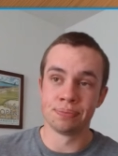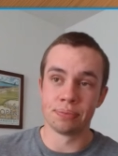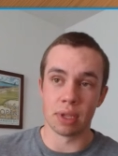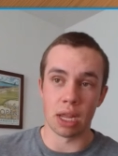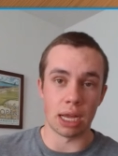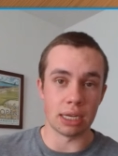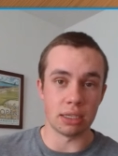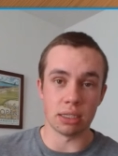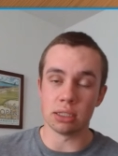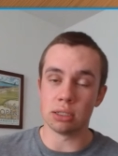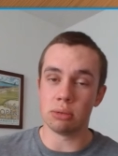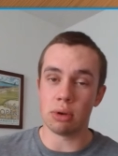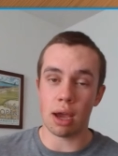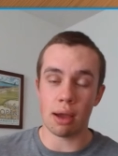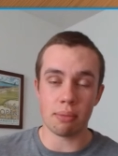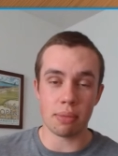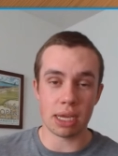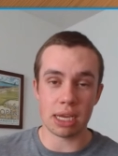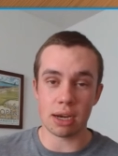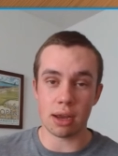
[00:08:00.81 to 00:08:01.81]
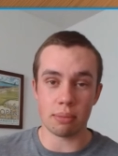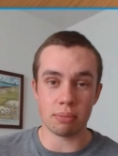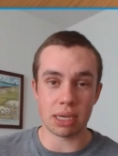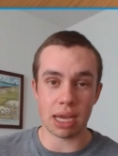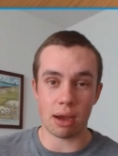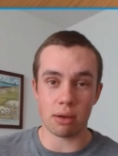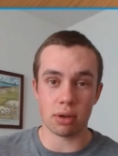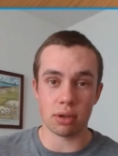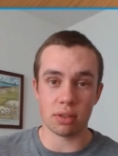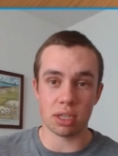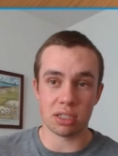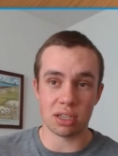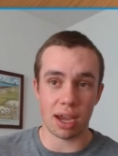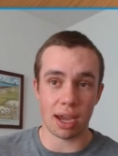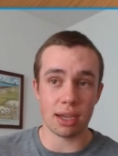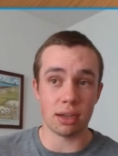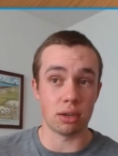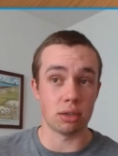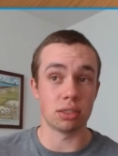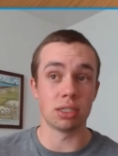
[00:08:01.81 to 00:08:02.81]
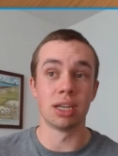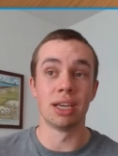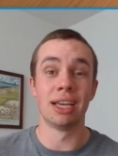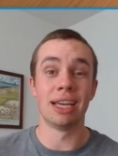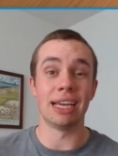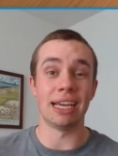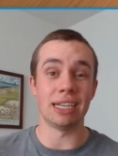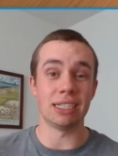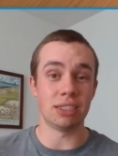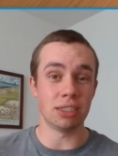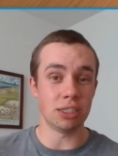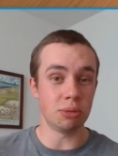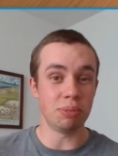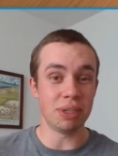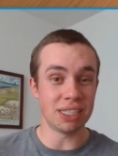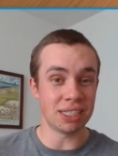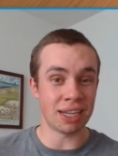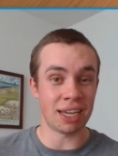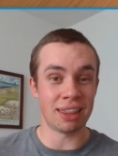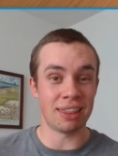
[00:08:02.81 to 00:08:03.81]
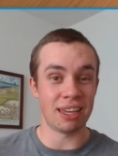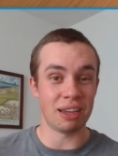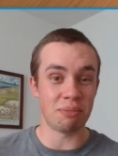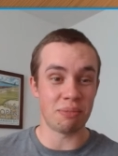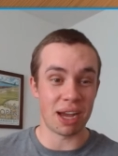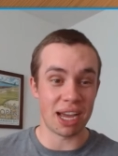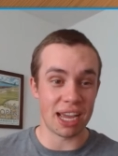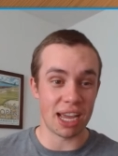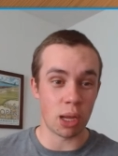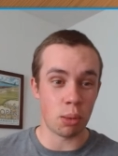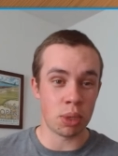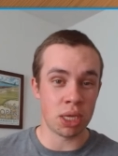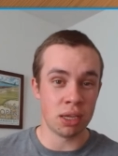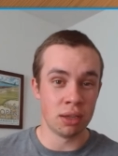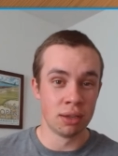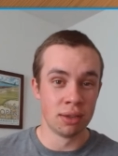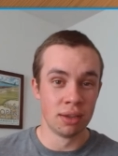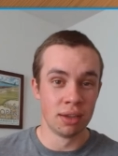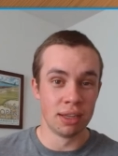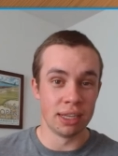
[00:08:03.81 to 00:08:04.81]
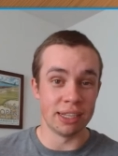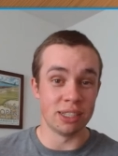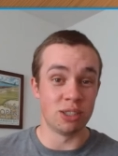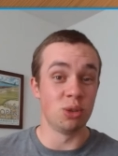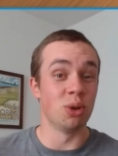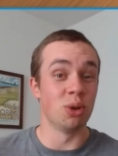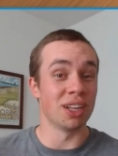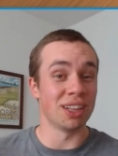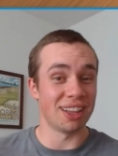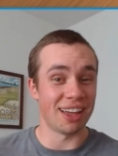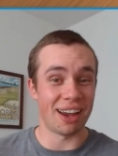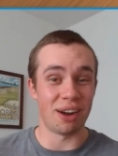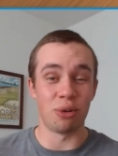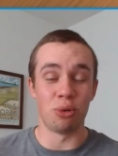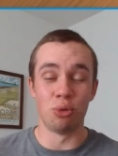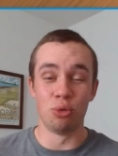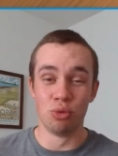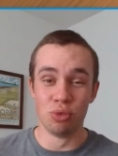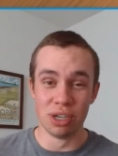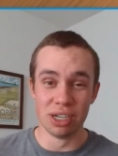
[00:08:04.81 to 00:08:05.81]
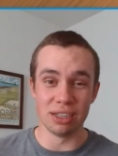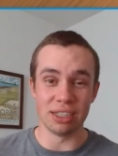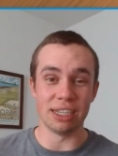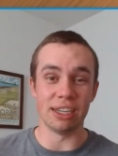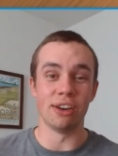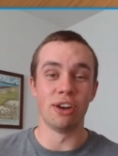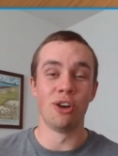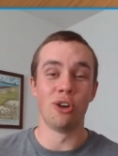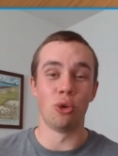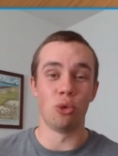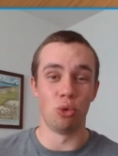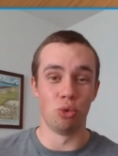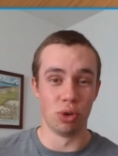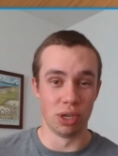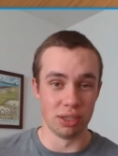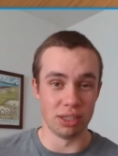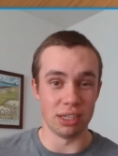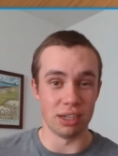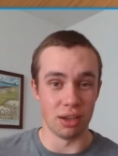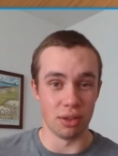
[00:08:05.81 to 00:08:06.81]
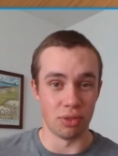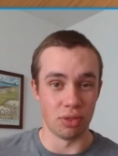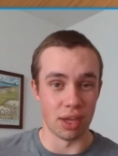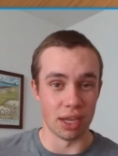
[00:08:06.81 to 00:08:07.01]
that does not mean I'm down on the Tigers. It just means I think Miami is doing a lot of really, really good